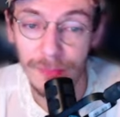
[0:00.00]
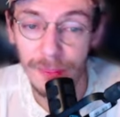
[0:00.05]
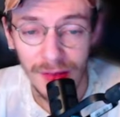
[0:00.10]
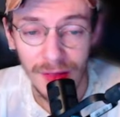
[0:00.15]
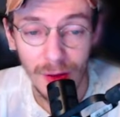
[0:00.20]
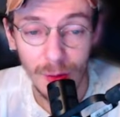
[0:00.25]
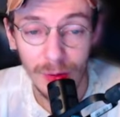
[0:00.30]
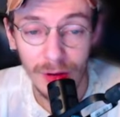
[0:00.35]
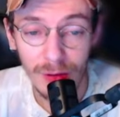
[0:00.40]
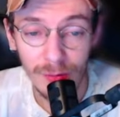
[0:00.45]
And
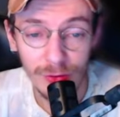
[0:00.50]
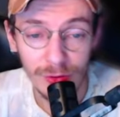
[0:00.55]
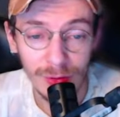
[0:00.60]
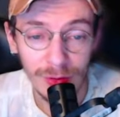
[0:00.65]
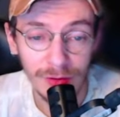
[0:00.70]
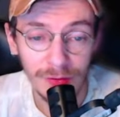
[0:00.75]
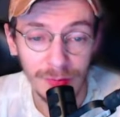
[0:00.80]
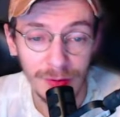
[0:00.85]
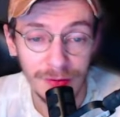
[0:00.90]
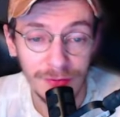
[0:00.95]
now we come to
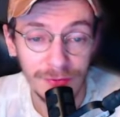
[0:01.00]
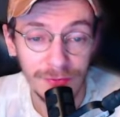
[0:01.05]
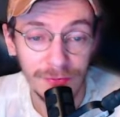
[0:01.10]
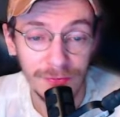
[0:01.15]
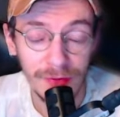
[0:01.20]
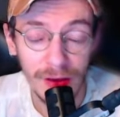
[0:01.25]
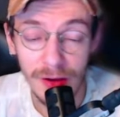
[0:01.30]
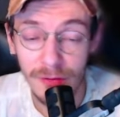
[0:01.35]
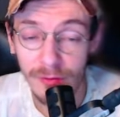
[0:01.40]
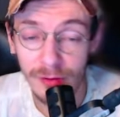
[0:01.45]
one of my
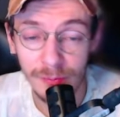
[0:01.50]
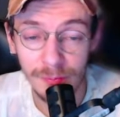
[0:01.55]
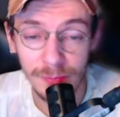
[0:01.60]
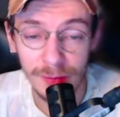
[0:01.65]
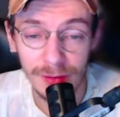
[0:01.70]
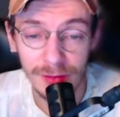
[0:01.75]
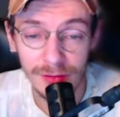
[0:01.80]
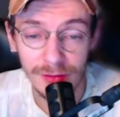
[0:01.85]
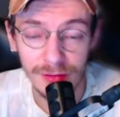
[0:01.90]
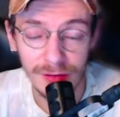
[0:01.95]
favorite
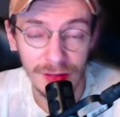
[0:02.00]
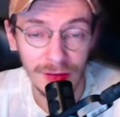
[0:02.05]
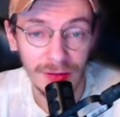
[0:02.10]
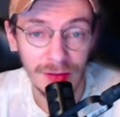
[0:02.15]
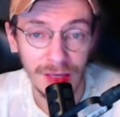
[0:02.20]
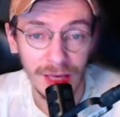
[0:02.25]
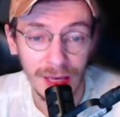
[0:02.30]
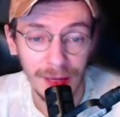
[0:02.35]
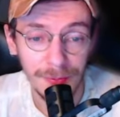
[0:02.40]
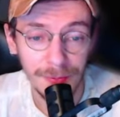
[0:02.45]
builds in
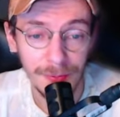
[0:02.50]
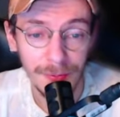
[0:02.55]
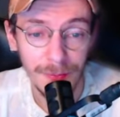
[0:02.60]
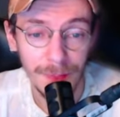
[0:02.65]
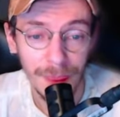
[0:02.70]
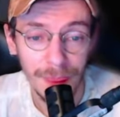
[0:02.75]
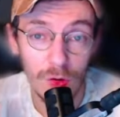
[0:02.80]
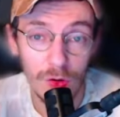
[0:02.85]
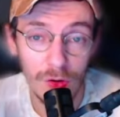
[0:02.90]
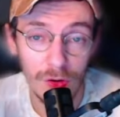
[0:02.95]
the game,
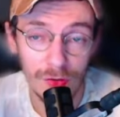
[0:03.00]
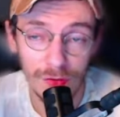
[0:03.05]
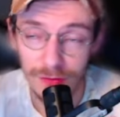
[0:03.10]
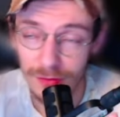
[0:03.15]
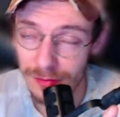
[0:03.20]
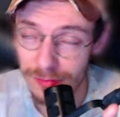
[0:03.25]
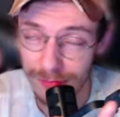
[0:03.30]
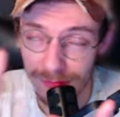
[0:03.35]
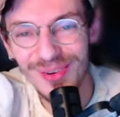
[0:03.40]
Forecast.